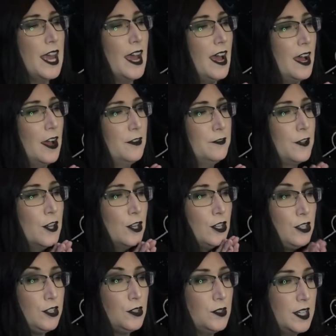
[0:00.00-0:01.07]
have
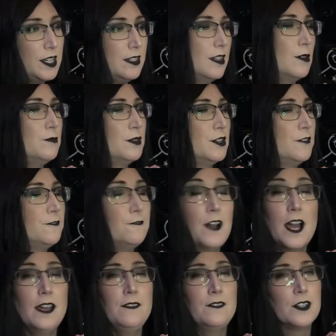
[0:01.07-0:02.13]
unit number
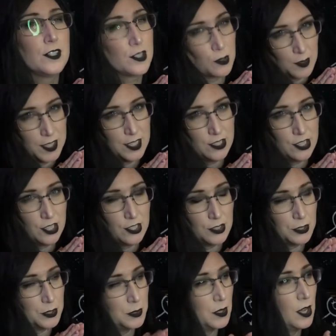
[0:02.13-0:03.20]

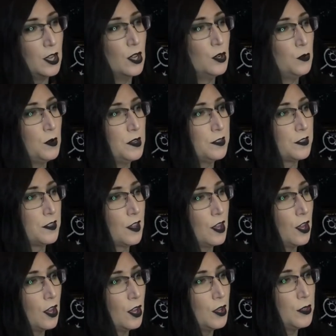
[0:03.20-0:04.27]
522 with
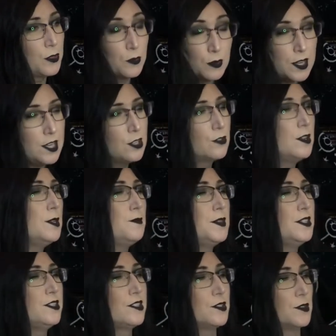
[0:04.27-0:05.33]
three creepy
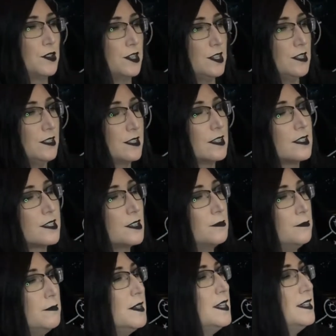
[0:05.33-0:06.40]
stories
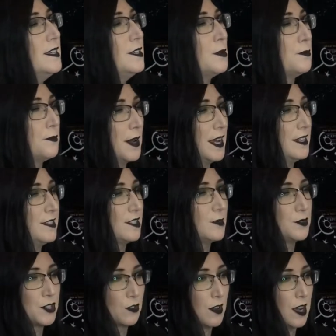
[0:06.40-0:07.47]
submitted by
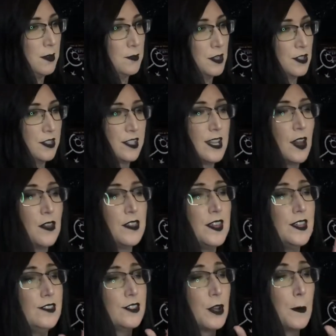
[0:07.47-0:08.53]
subscribers. Now,
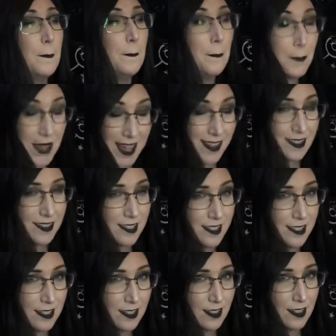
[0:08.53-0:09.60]
these are based